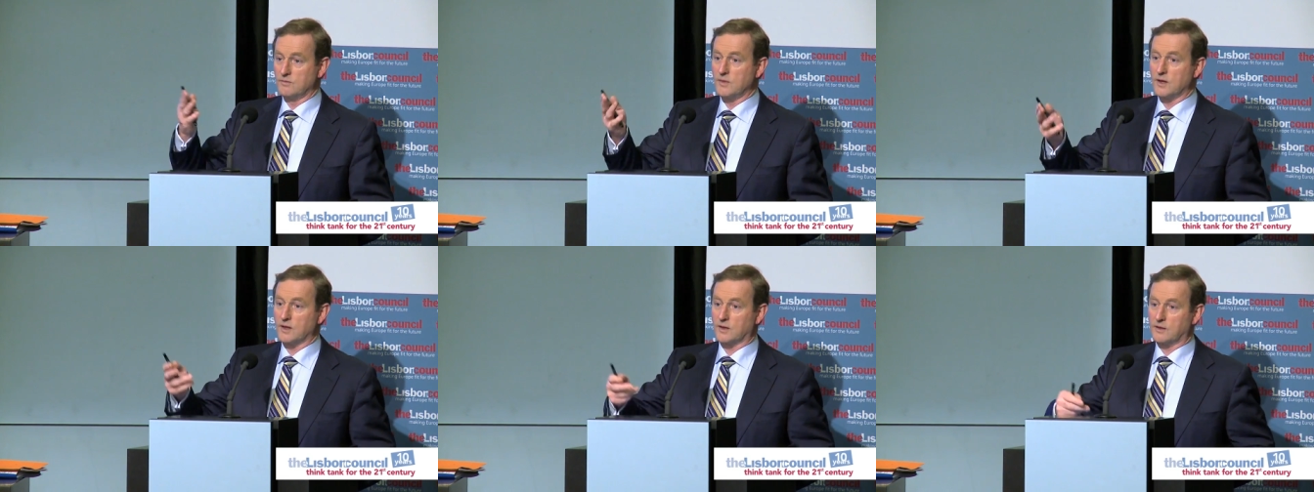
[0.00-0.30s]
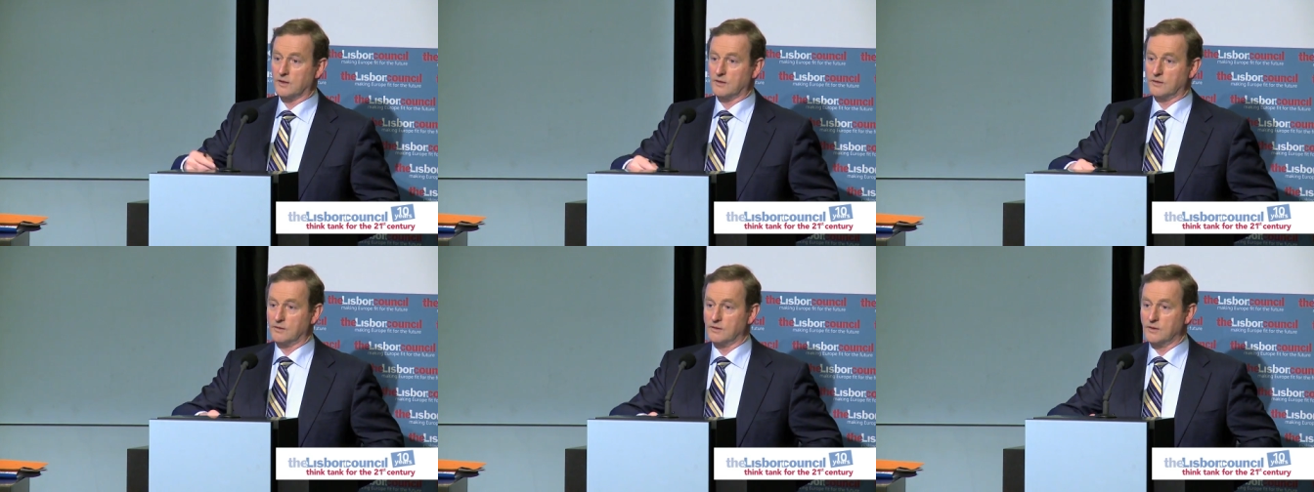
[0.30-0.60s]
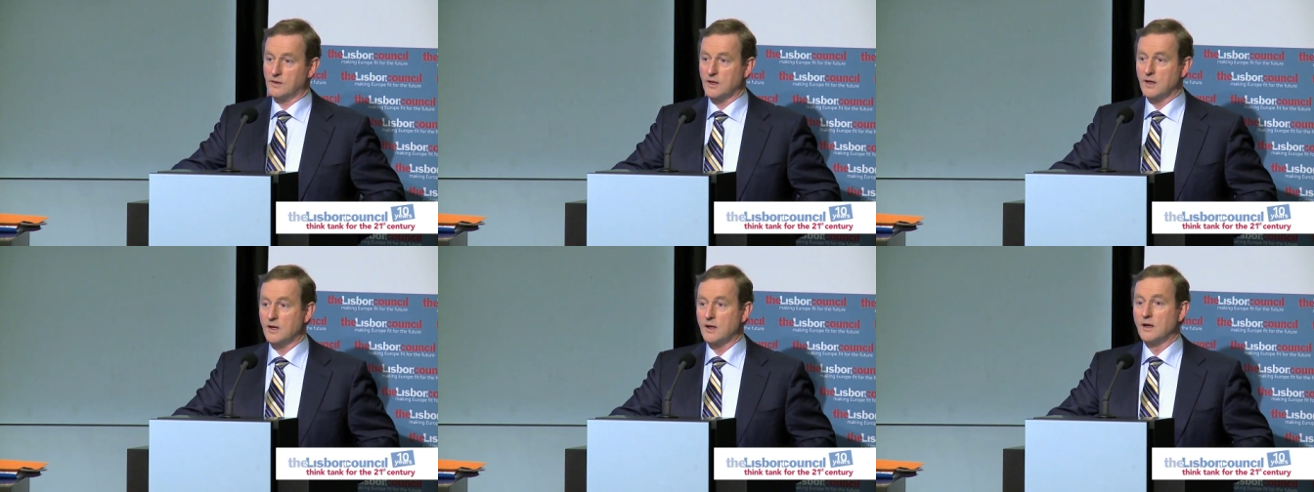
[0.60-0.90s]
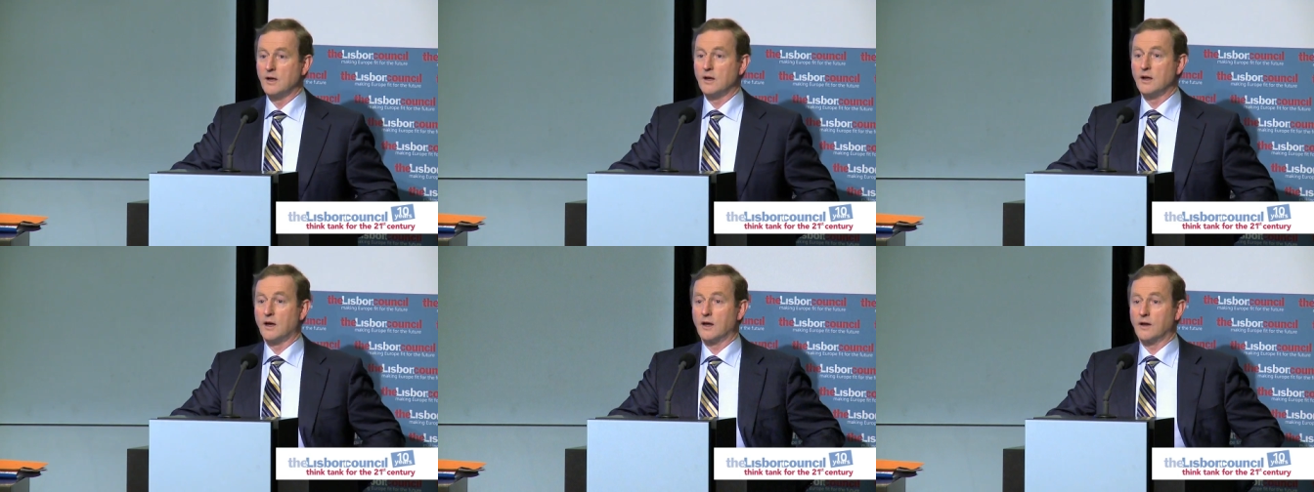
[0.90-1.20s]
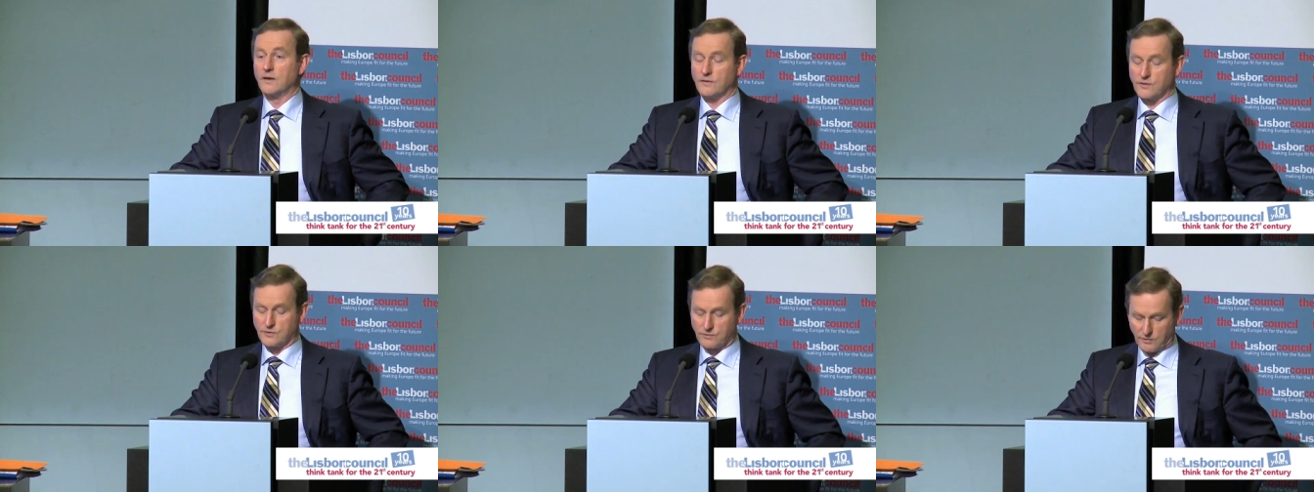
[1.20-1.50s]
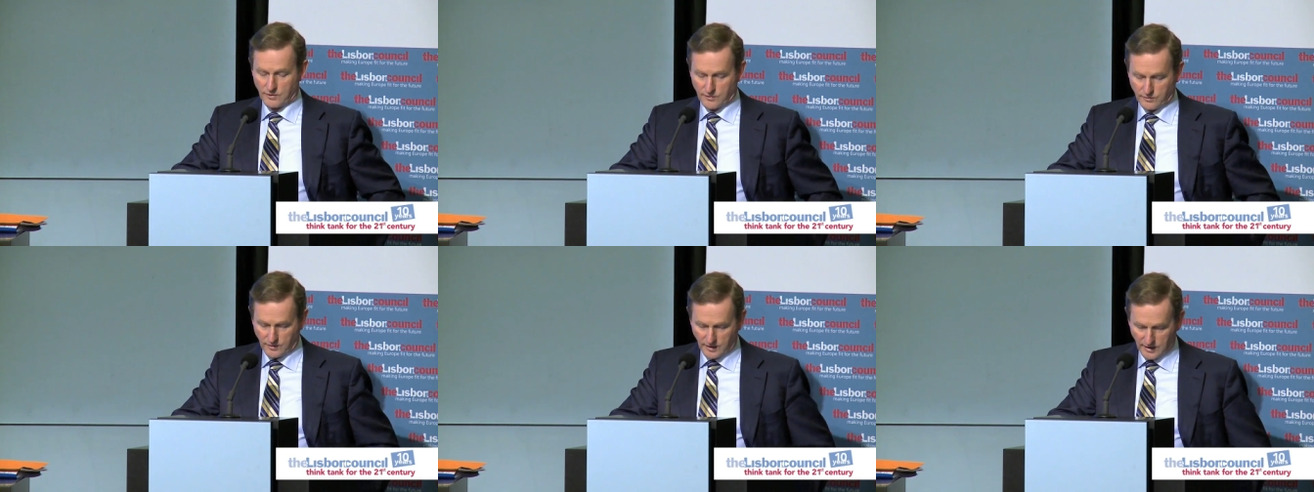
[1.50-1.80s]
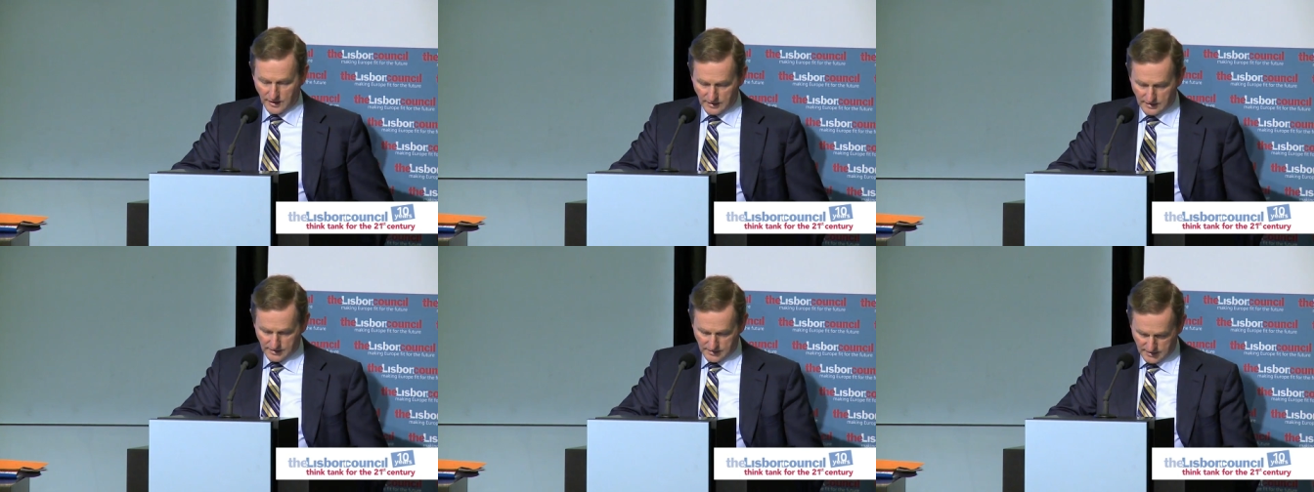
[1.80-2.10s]
make their lives
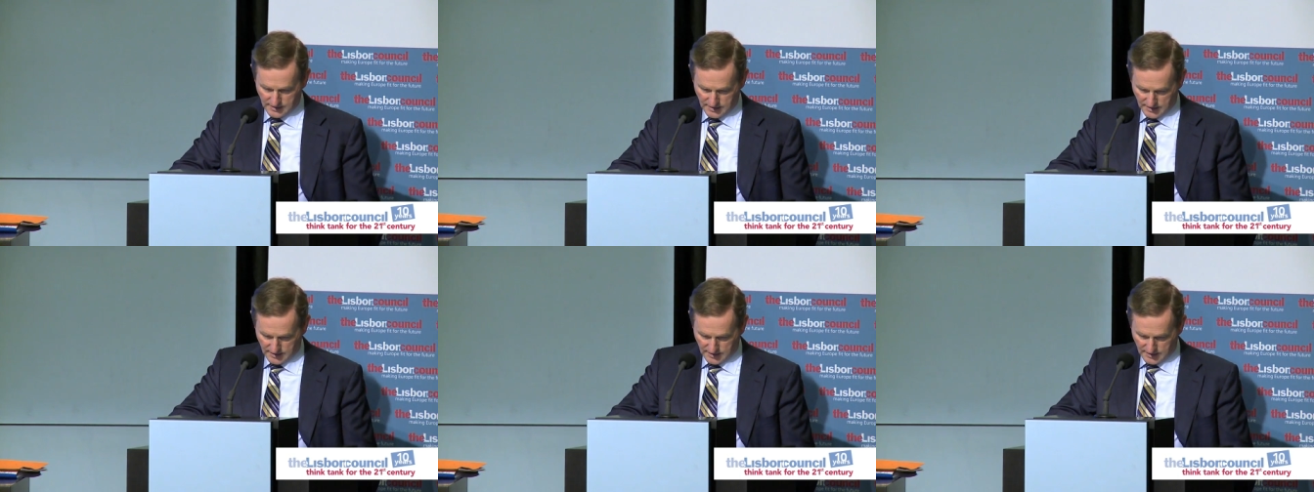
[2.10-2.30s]
worthwhile